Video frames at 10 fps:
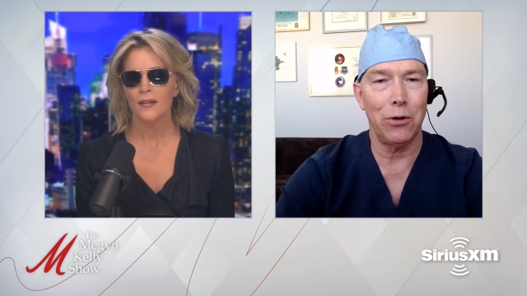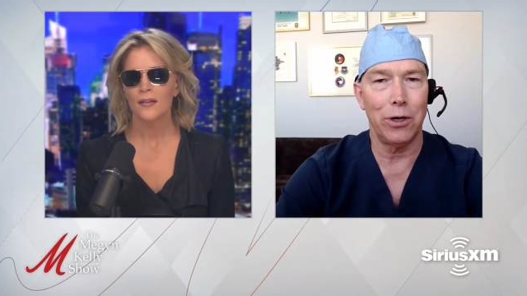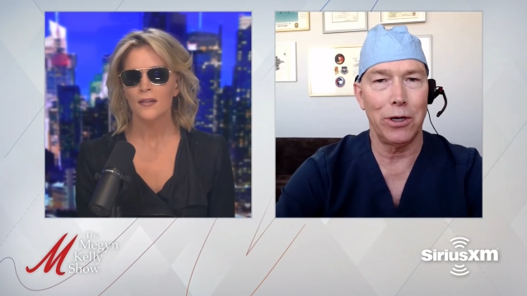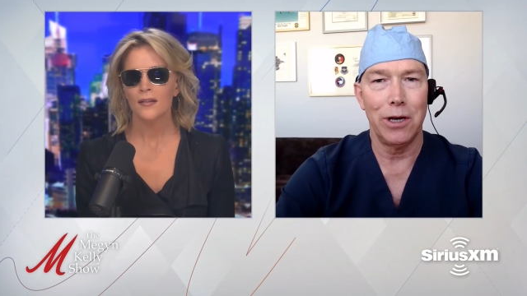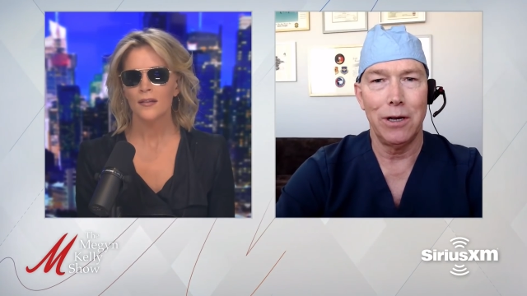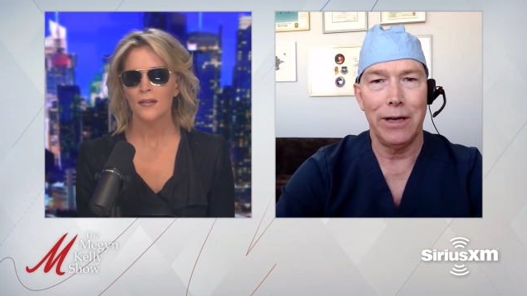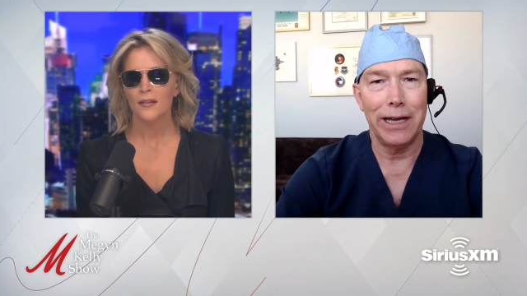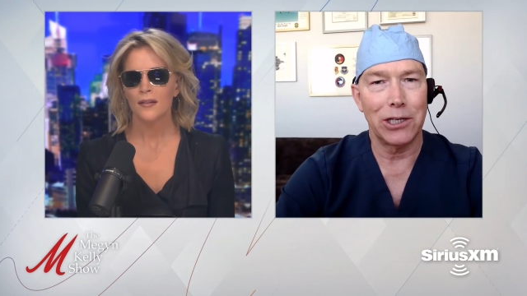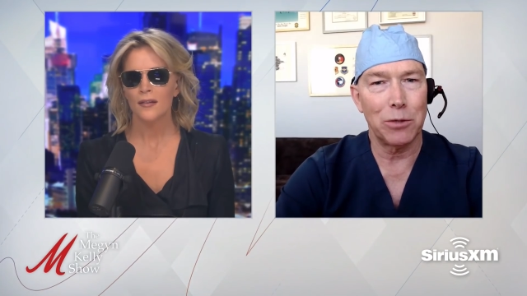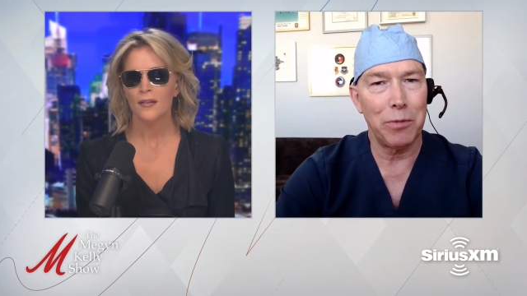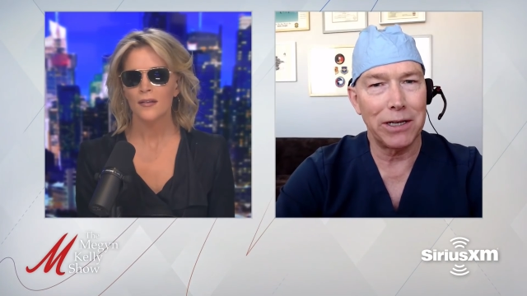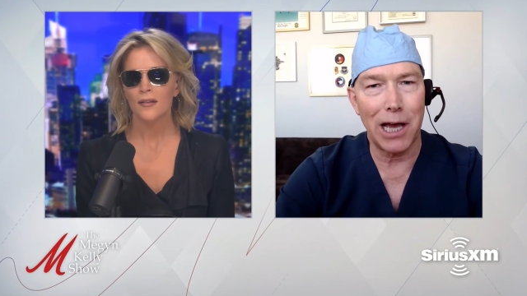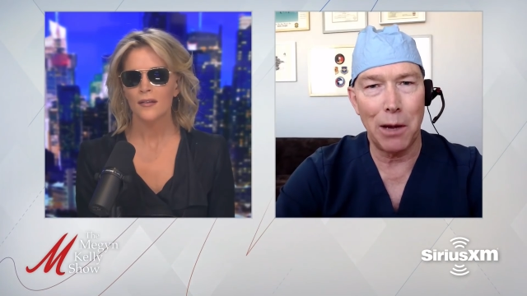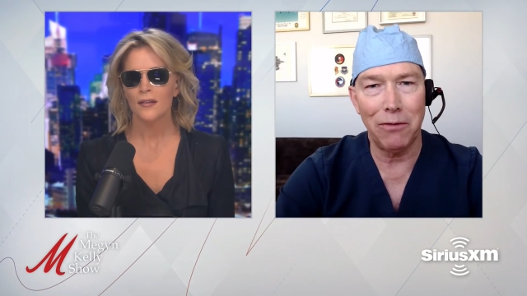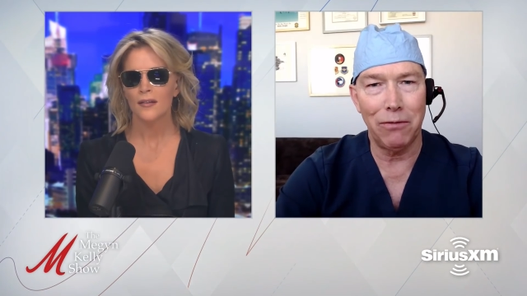Speaker 1: with you and, and
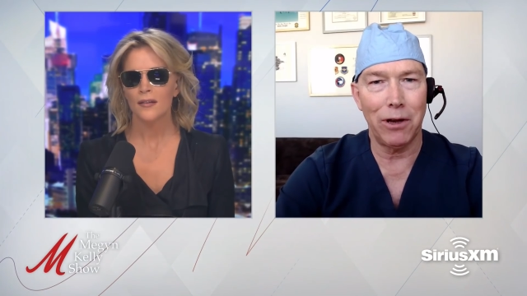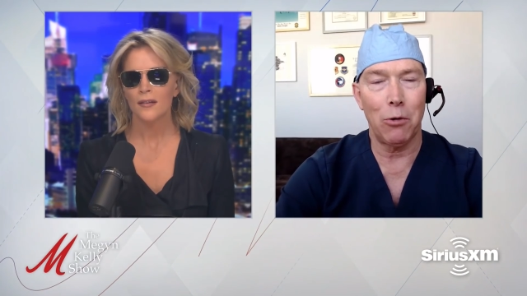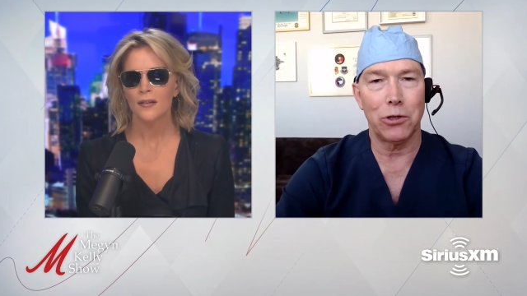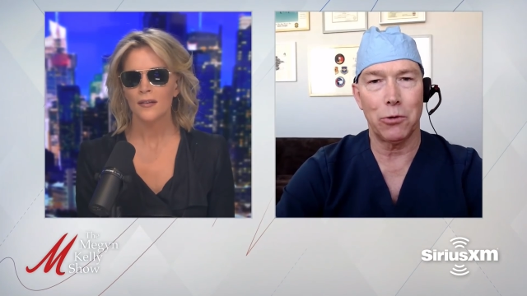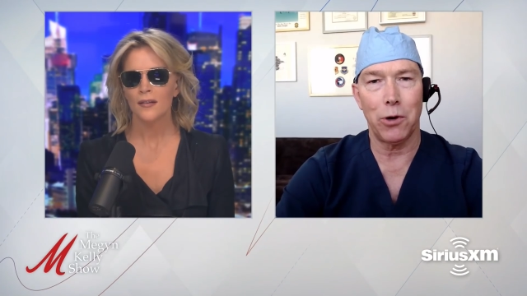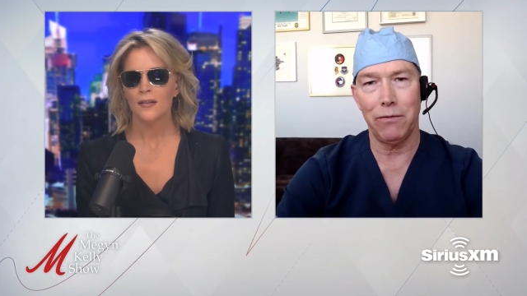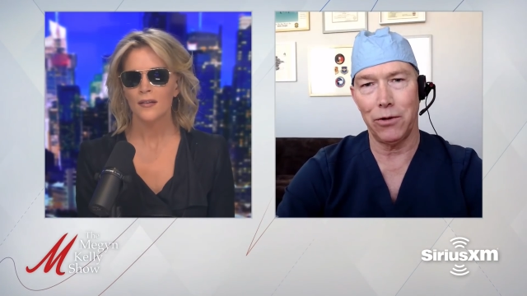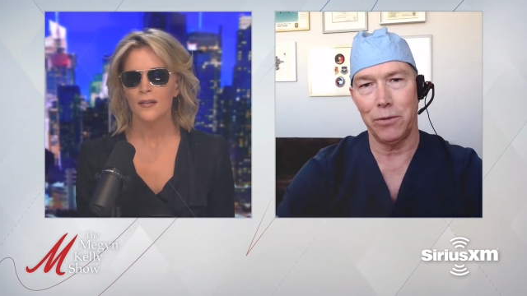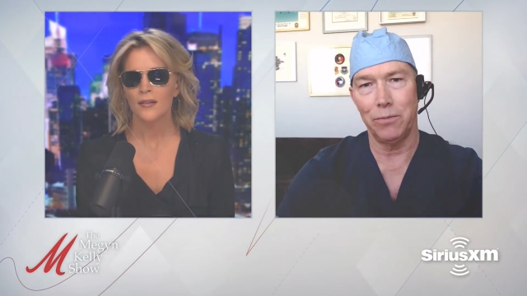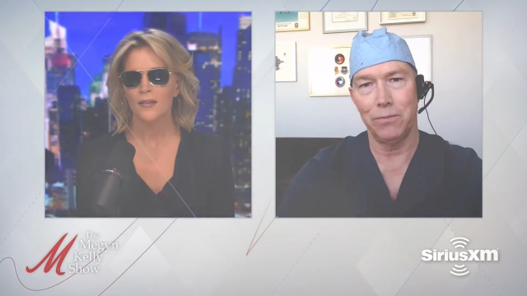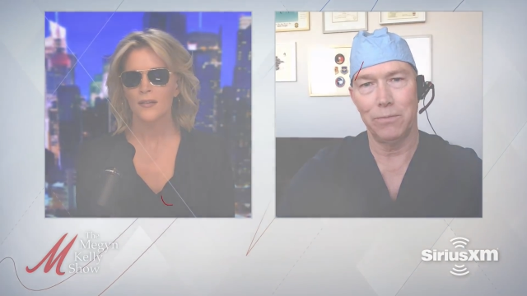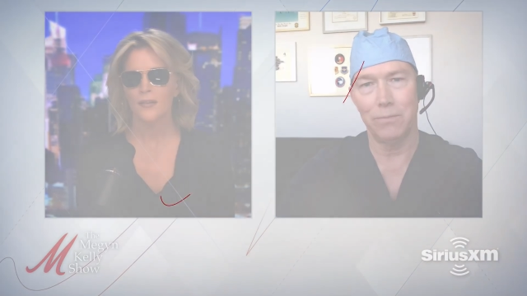spend time to figure out what's right for you.